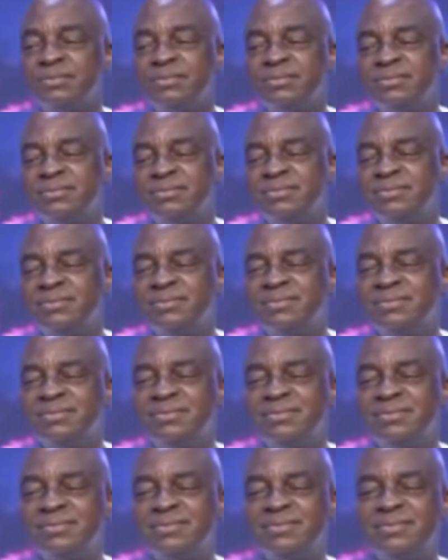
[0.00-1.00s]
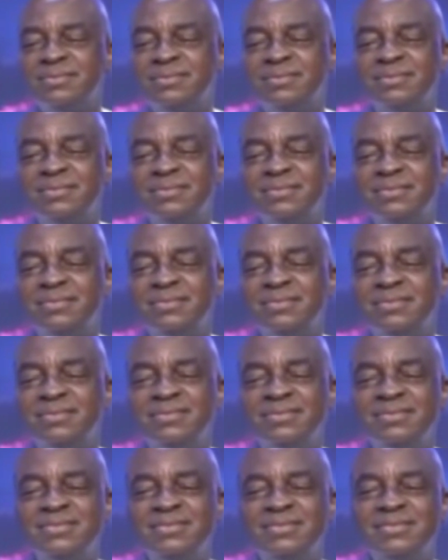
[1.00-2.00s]

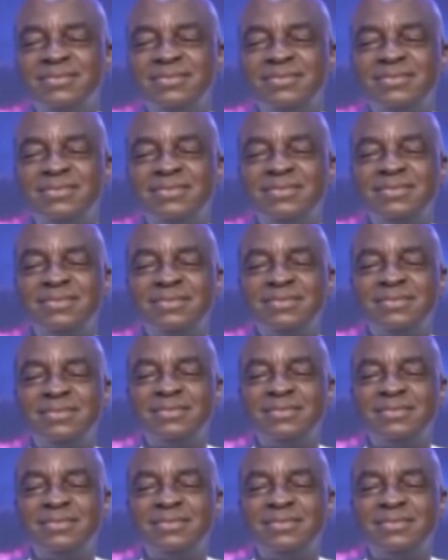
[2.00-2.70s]
No one is speaking in this clip.